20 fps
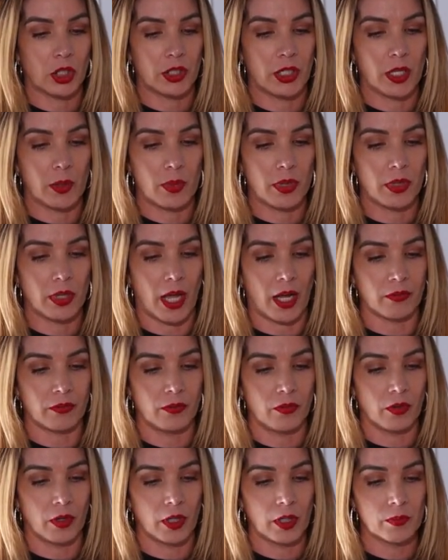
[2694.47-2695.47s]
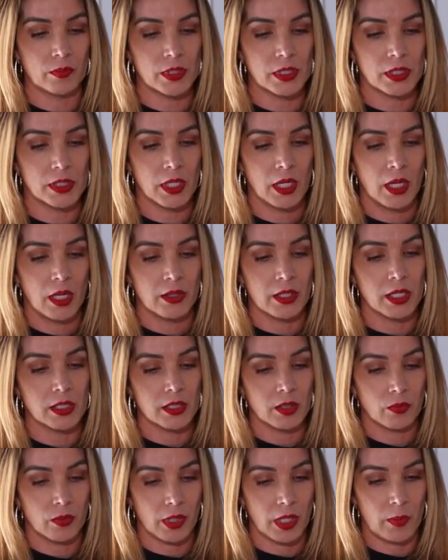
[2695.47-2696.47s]
learning platforms.
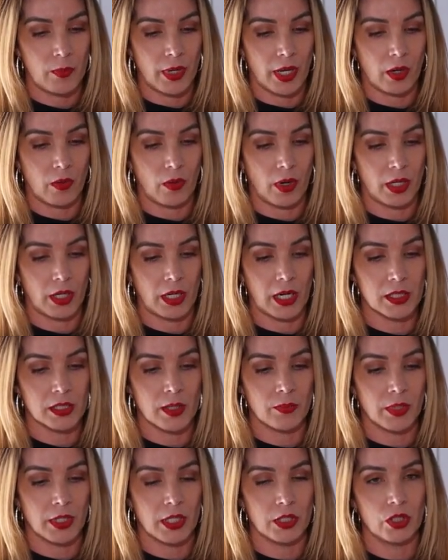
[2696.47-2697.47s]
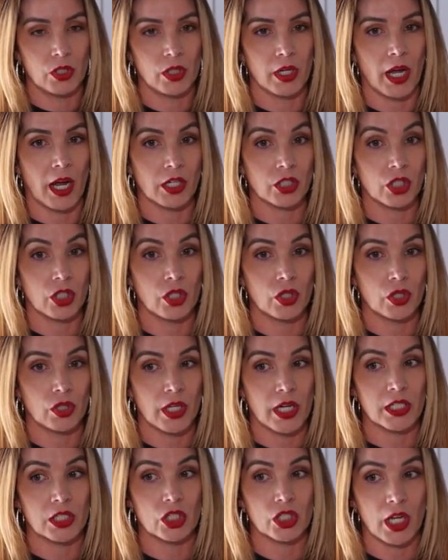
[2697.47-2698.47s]
That's a really big one, and that's something that you can actually
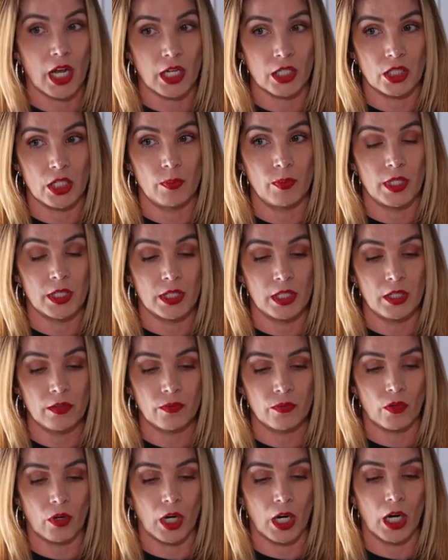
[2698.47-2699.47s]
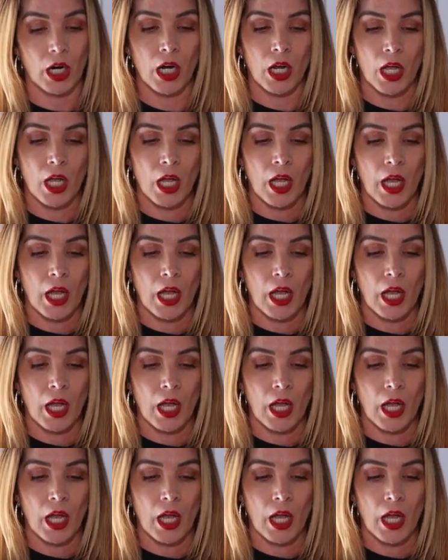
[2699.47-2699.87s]
utilize ChatGPT for.